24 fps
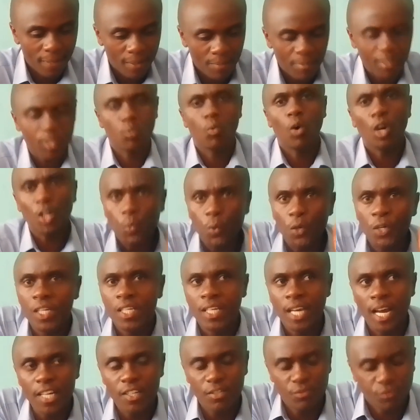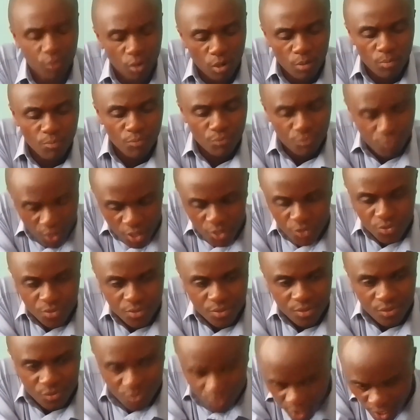But what do we get from
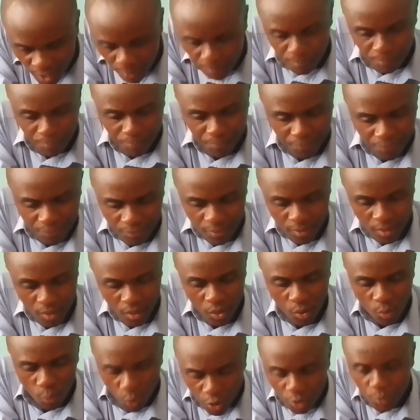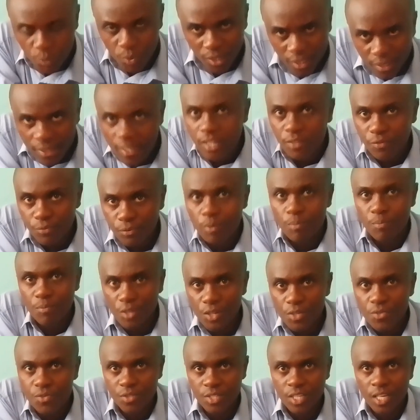this gem? What do we get from
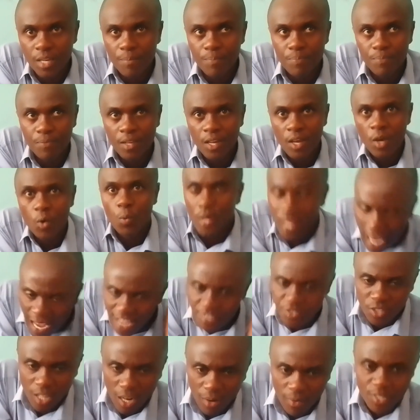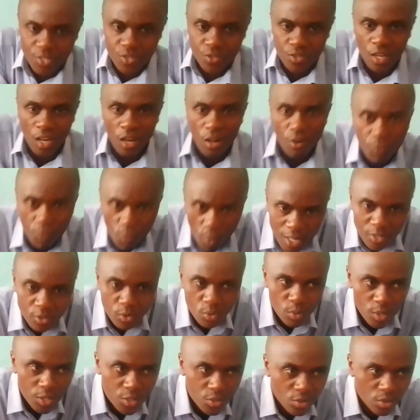this gem? We ask ourselves one
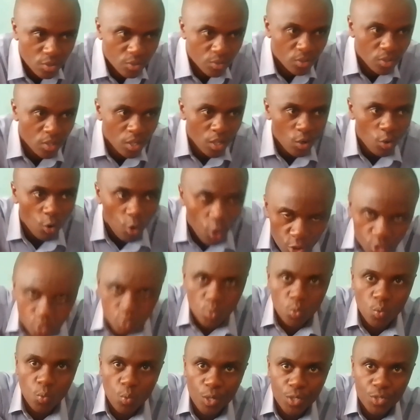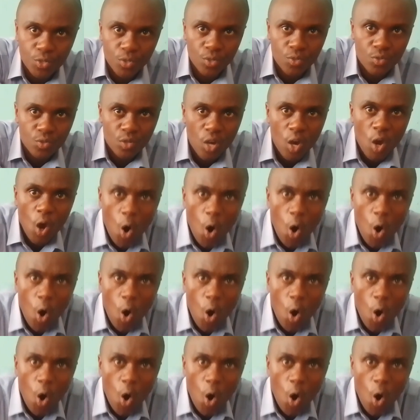question or two questions.